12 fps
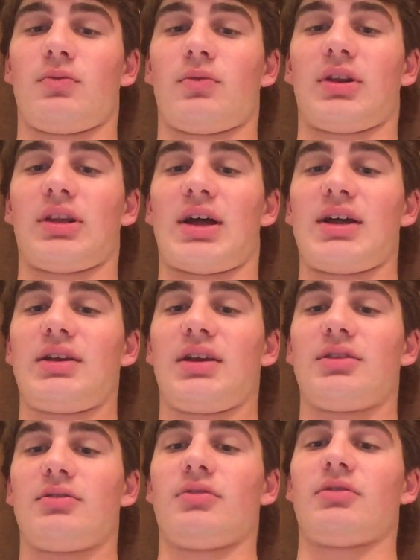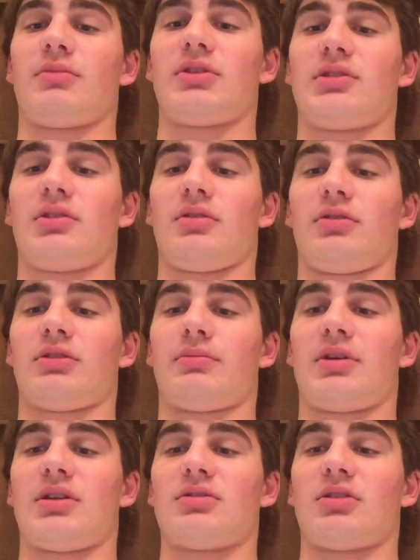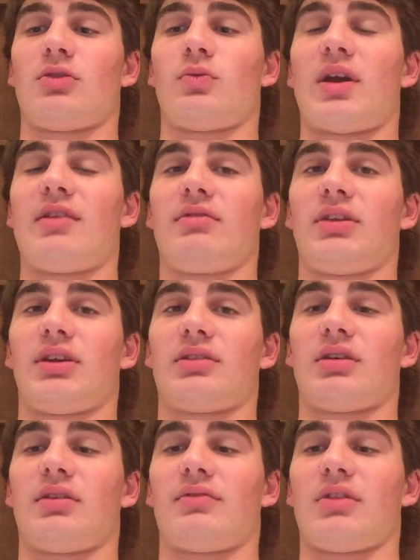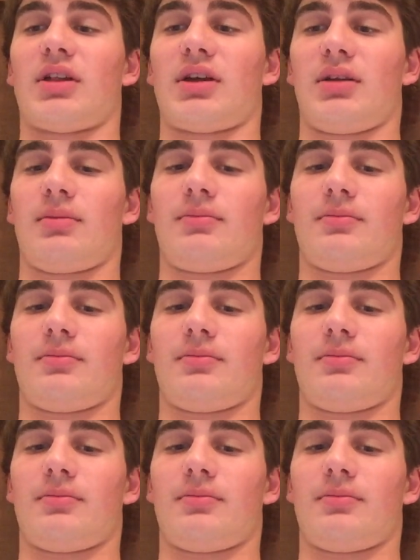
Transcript: when light enters a material depends on the wavelength of the light.